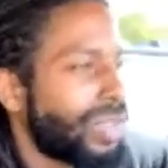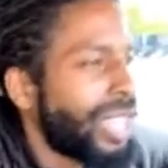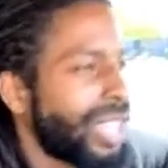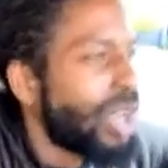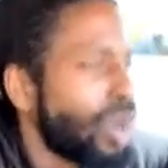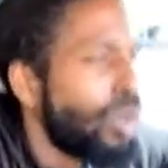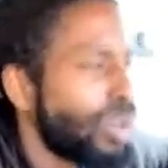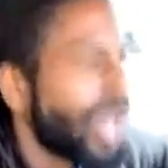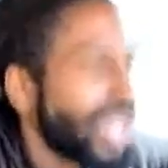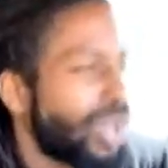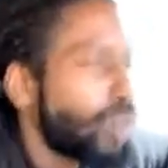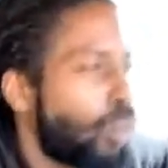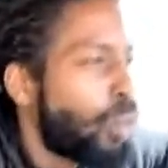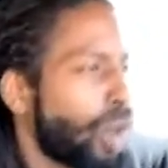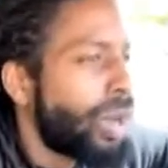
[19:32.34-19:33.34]
they go like
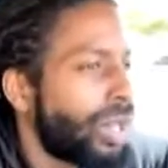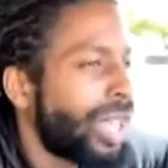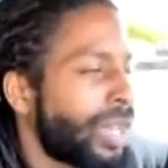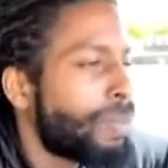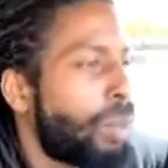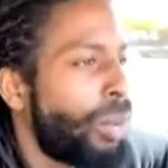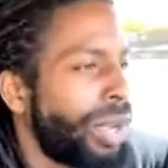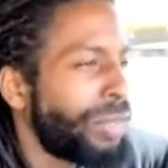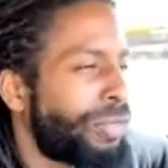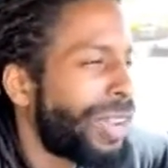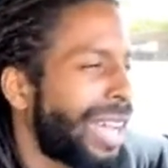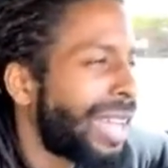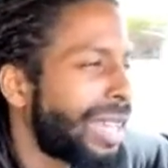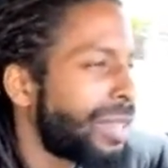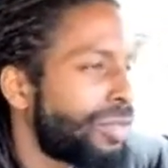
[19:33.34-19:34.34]

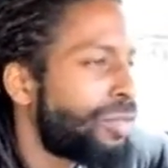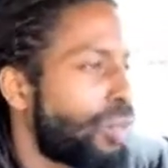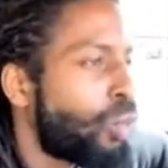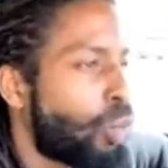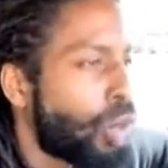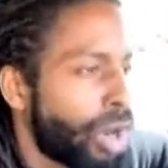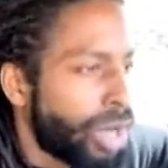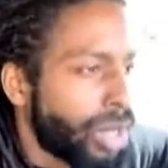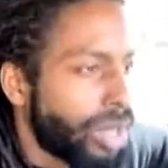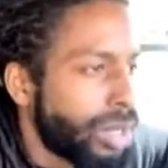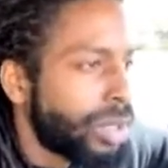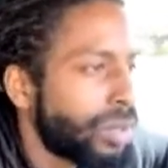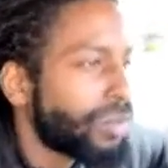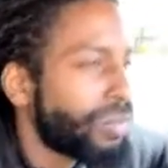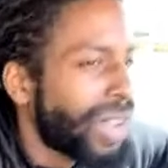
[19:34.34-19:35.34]
0.5, 1,
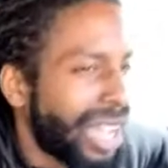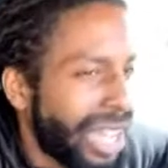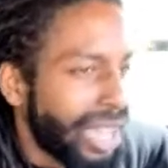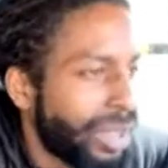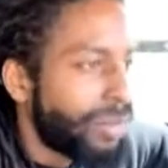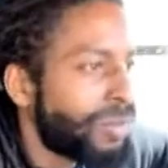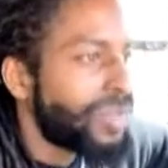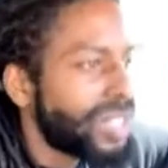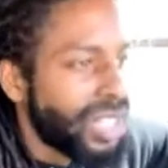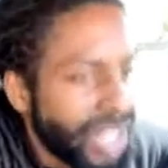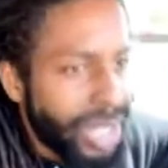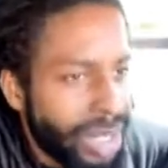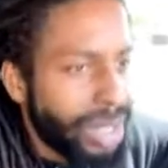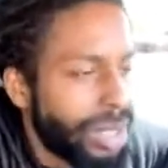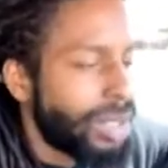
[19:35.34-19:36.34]
5,
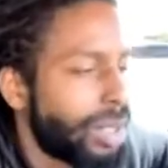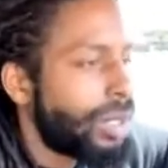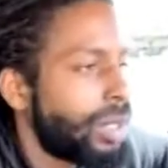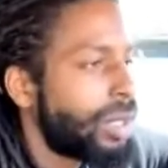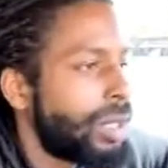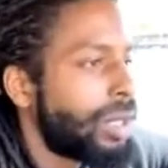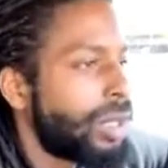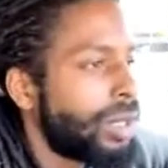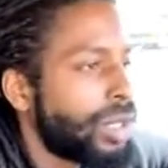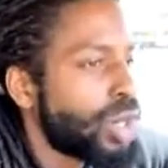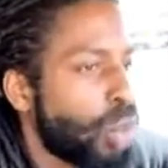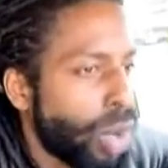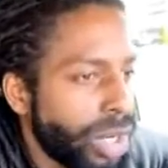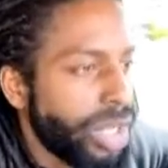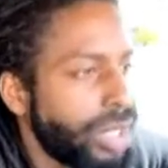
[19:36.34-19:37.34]
10,
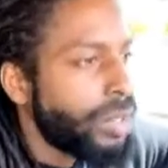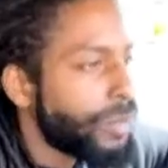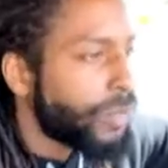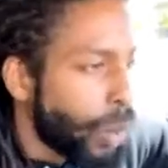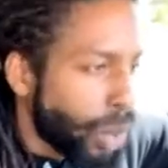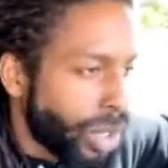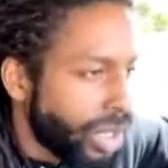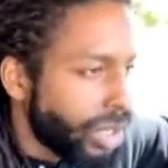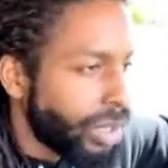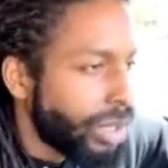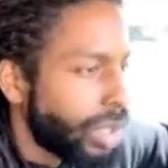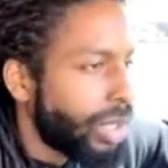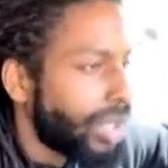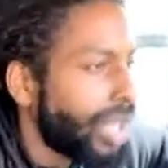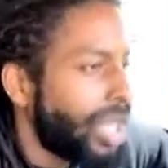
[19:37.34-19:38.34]
20, 40.
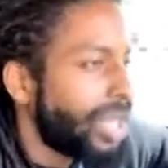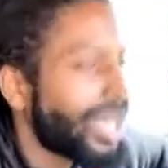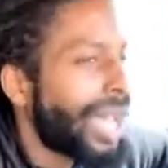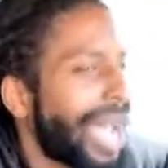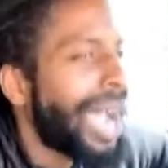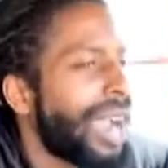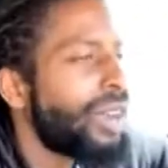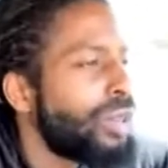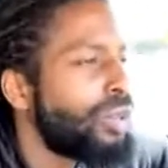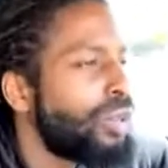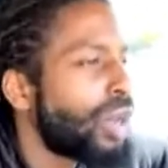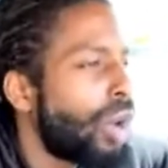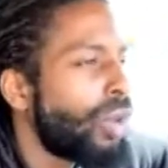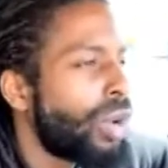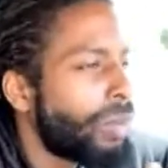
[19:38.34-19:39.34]
And the higher you
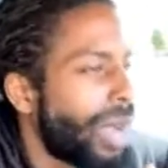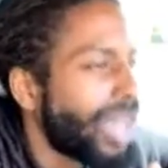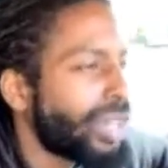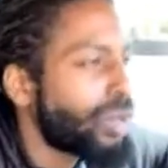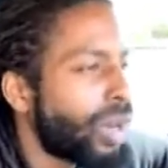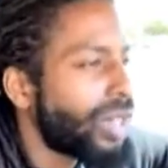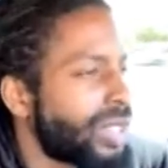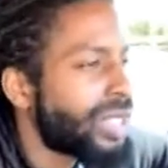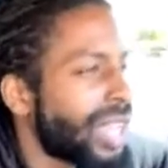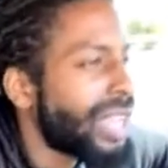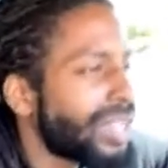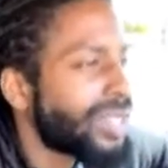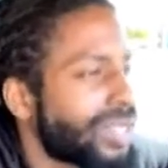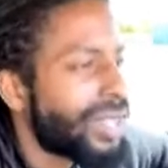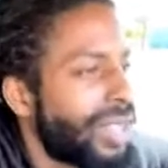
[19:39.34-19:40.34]
go in micron
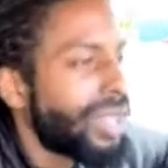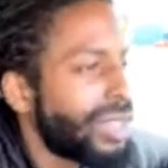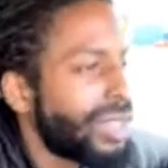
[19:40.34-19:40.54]
size,